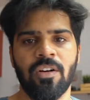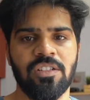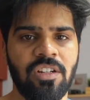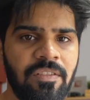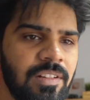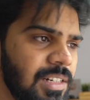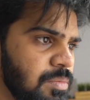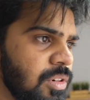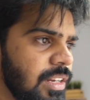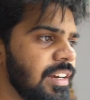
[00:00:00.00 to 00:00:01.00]
Okay, sorry for that
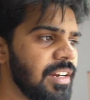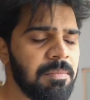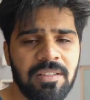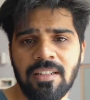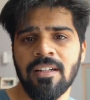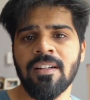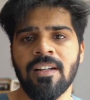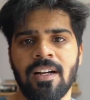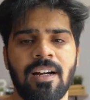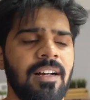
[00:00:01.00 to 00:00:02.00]
small interruption.
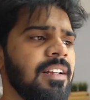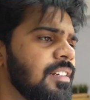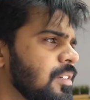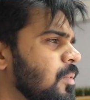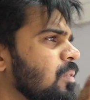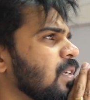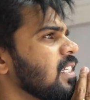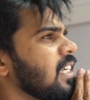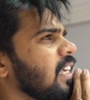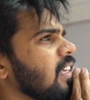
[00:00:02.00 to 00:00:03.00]
So what was
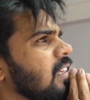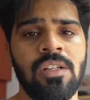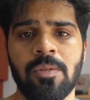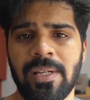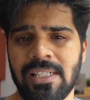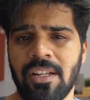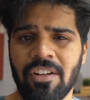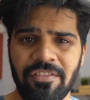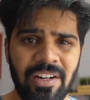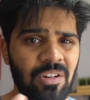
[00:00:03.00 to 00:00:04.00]
I saying? So basically you
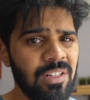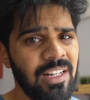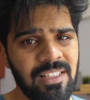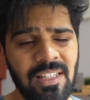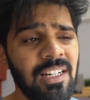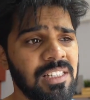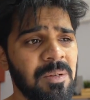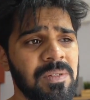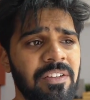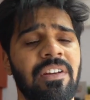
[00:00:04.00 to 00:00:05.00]
can find all the links in the
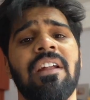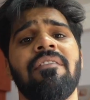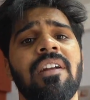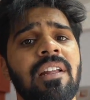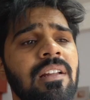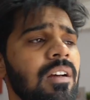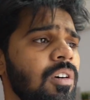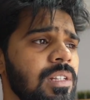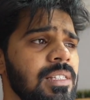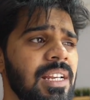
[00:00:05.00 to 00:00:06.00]
description where I've ridden
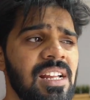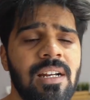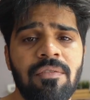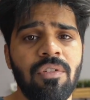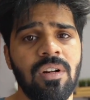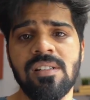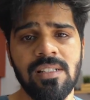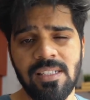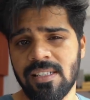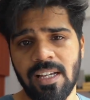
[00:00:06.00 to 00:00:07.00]
all these 300,
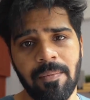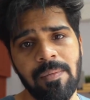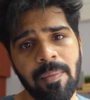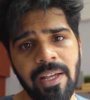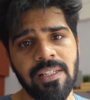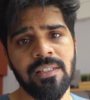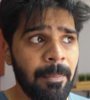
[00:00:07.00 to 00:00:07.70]
400cc segment bikes.